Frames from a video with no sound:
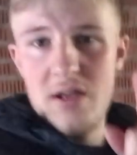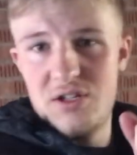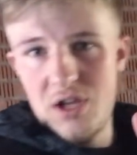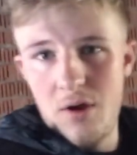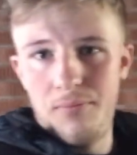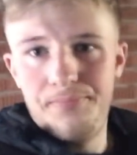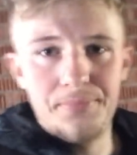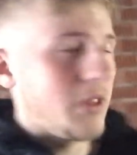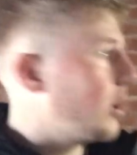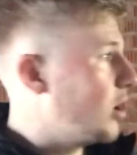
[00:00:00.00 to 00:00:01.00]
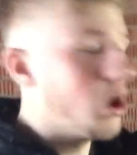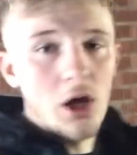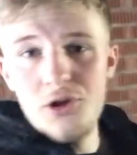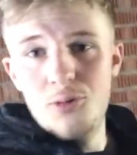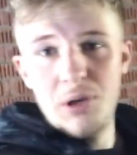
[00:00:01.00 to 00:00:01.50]
then, so a
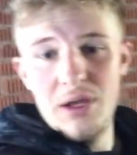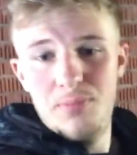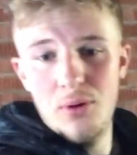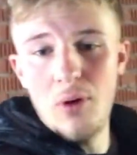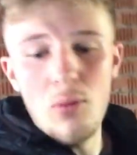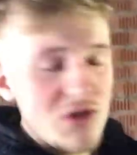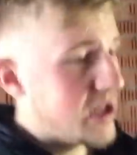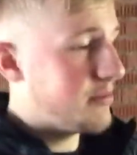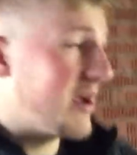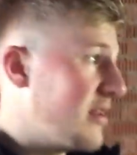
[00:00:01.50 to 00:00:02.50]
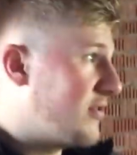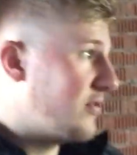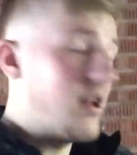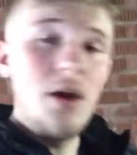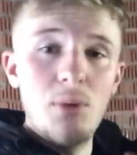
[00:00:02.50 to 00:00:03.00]
lot of you people, I wasn't going to make this
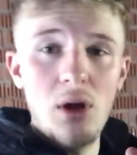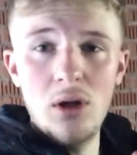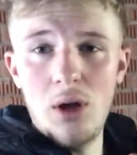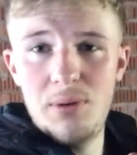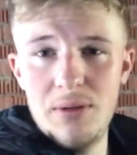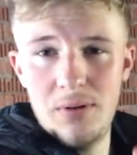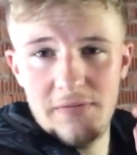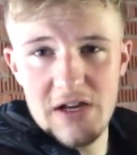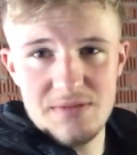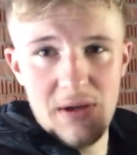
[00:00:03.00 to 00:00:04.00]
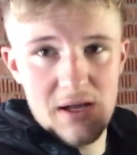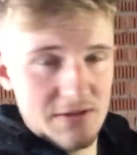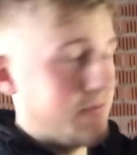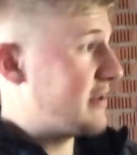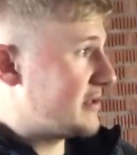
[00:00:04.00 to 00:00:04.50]
video, but a lot of people have asked me how
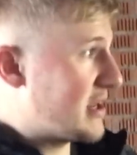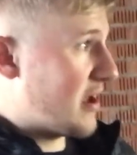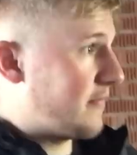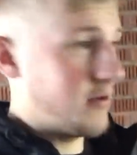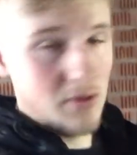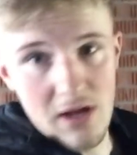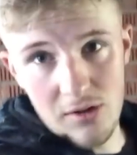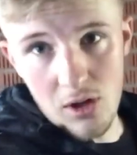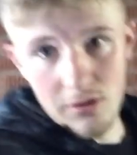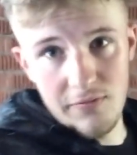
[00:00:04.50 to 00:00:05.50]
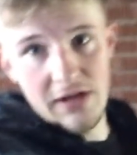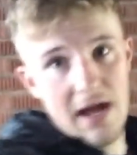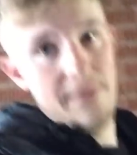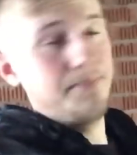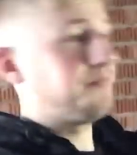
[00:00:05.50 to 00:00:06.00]
to fit this air filter that I got the other
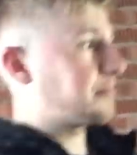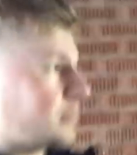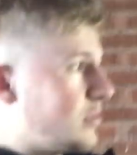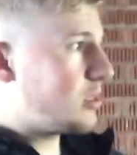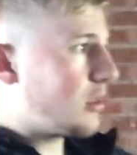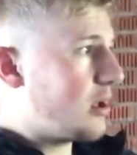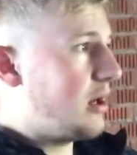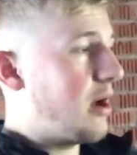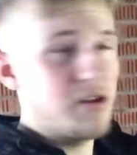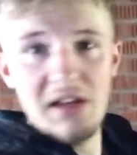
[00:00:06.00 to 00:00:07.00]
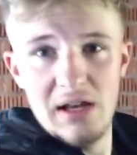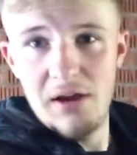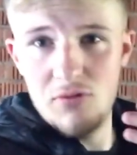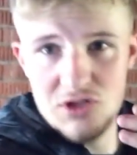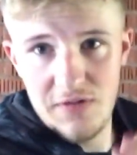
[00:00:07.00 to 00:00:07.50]
day. Now, I did
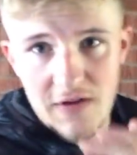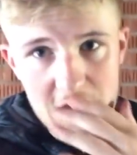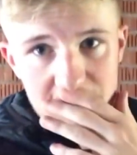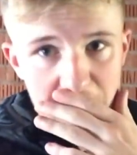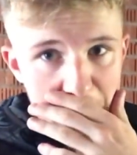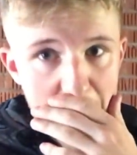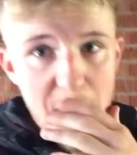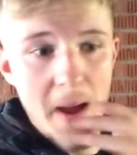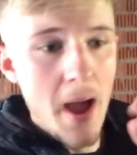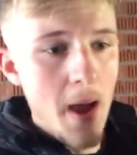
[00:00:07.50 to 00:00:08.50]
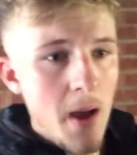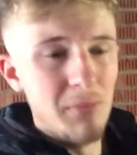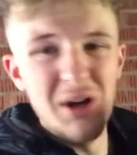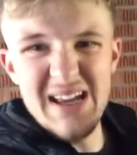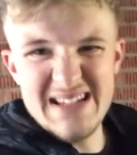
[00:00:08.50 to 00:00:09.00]
link Rusty Fat's video,
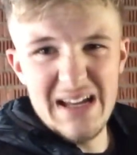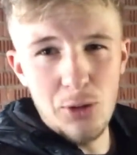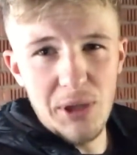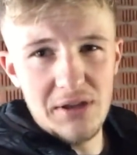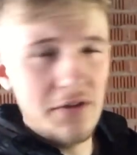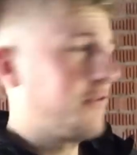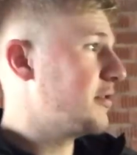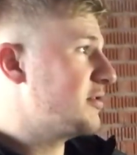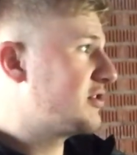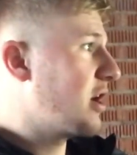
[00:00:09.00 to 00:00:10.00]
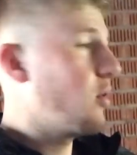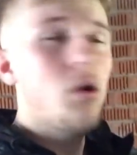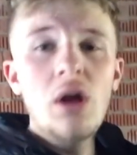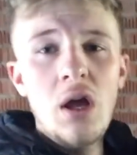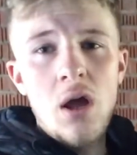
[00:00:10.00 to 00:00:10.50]
but it is a little bit different.
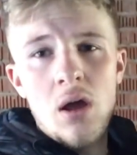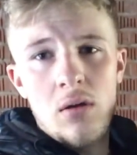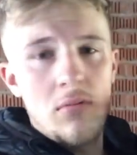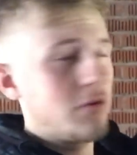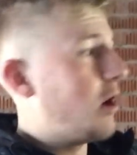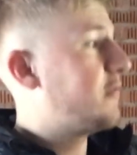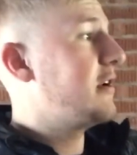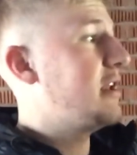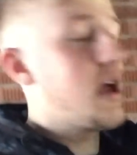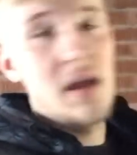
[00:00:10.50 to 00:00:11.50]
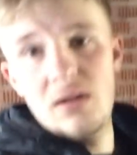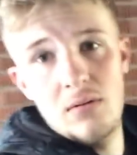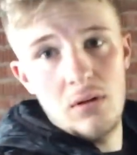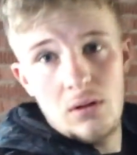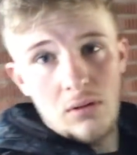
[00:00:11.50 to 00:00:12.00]
So I've got a free day.
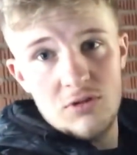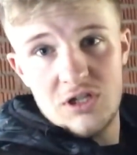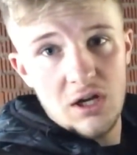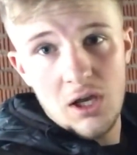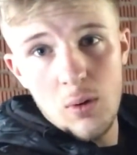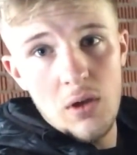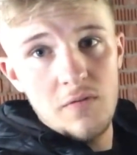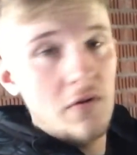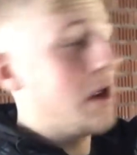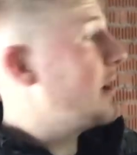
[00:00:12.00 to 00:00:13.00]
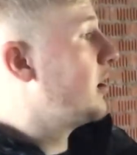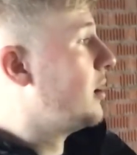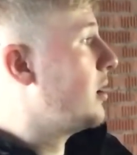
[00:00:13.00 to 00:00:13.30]
I'm just going to go over it,